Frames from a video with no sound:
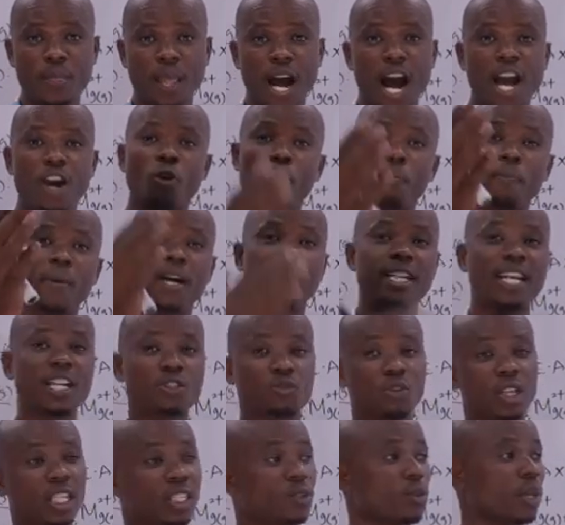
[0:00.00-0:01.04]
I hope, my dear
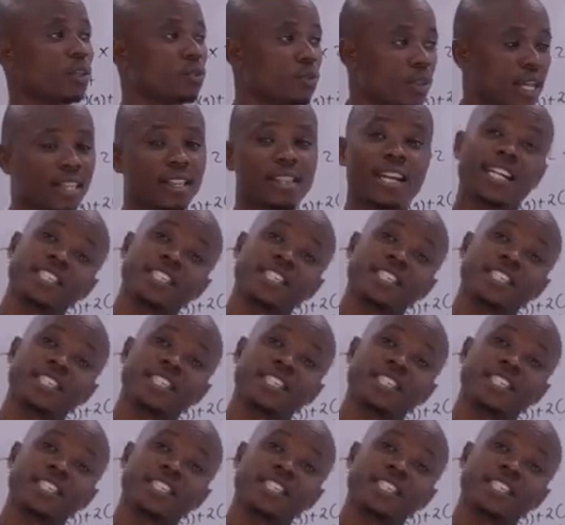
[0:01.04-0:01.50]
students, we are together.